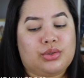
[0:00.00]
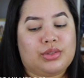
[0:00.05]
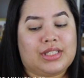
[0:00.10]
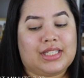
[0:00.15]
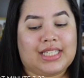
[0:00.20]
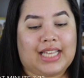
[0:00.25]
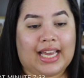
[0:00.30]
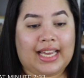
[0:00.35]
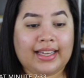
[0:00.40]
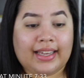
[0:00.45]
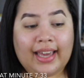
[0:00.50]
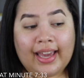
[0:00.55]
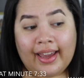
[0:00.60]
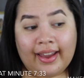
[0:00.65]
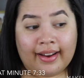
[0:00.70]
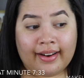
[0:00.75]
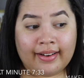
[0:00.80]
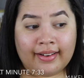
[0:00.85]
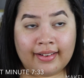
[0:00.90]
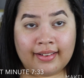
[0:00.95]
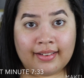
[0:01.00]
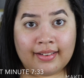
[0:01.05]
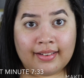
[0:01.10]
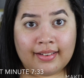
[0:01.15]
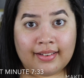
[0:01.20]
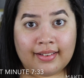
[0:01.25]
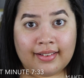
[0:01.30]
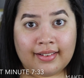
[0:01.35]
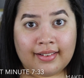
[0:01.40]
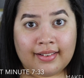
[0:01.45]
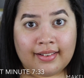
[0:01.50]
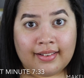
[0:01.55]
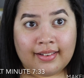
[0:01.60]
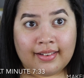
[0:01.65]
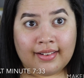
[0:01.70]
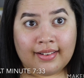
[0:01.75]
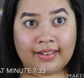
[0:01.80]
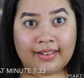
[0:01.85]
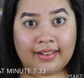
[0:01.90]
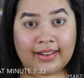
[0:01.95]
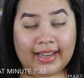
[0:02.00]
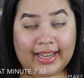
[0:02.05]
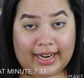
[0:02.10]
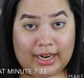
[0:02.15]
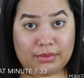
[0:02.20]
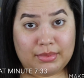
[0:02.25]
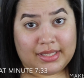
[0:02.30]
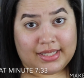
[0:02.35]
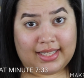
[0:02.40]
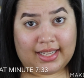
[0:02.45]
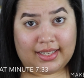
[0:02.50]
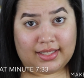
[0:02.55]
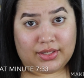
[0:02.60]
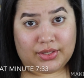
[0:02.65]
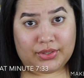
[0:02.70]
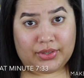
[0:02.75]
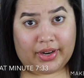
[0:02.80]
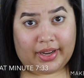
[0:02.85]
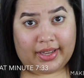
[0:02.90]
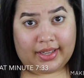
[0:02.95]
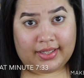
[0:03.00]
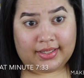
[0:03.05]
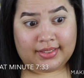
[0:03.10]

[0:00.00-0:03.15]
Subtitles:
skincare, and I'm excited to try